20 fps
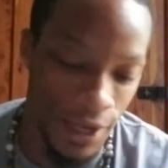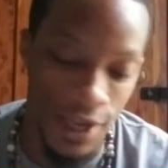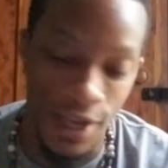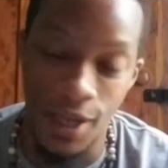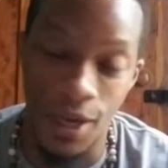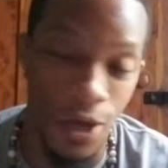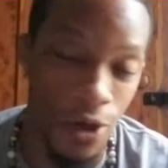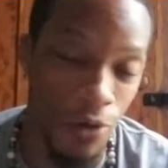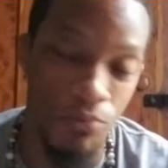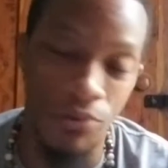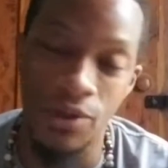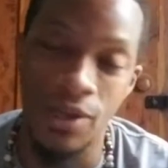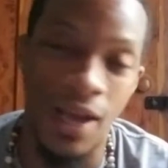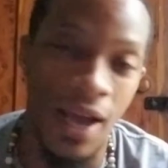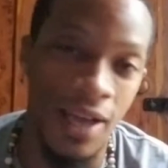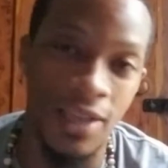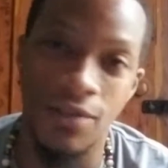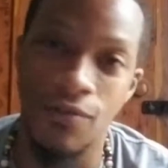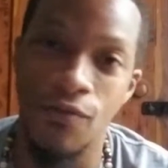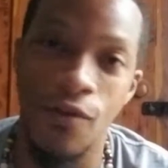And I hope you
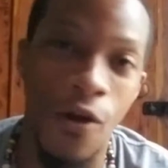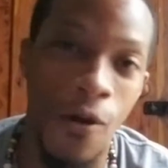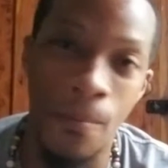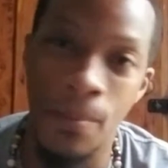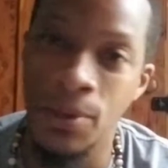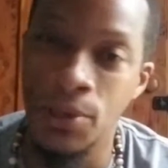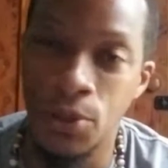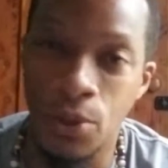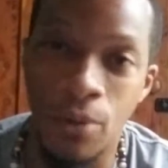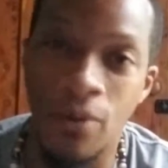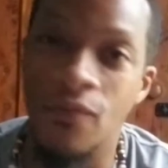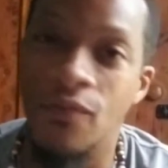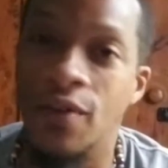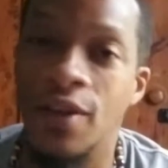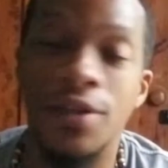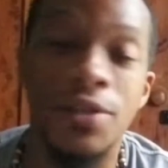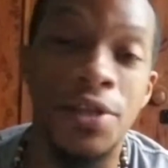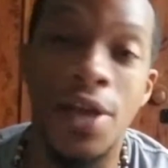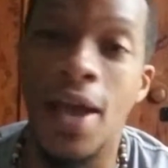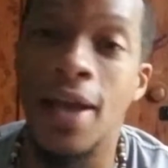guys have all been doing
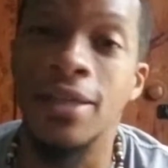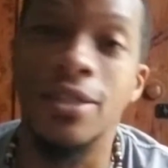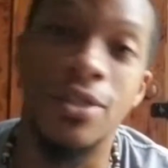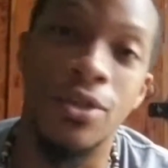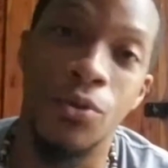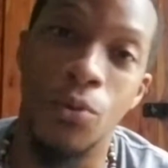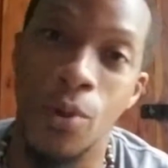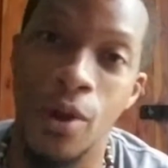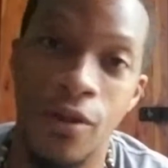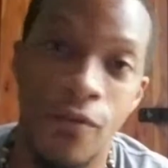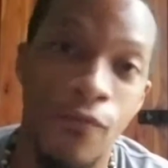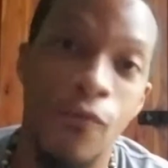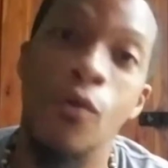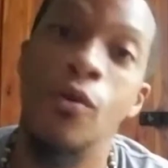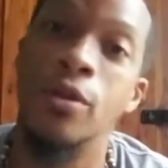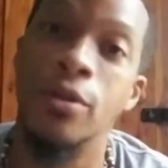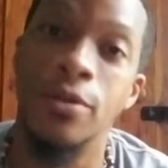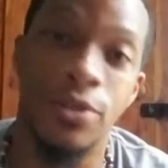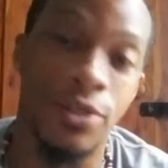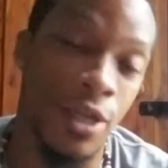fantastic work for
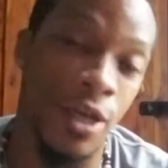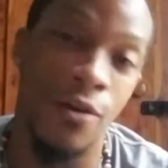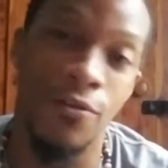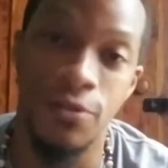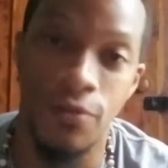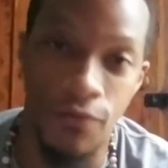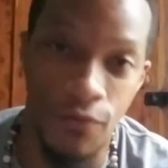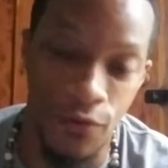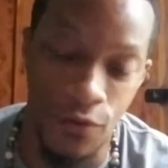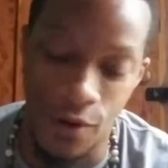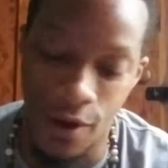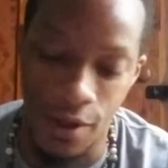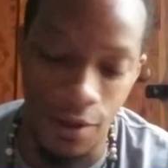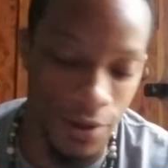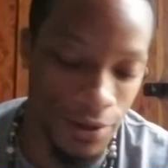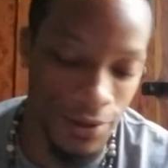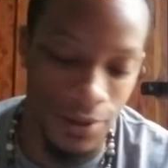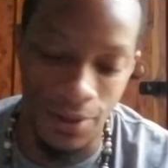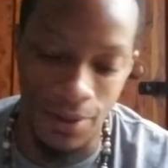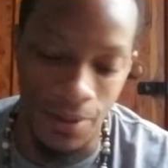yourselves and for others.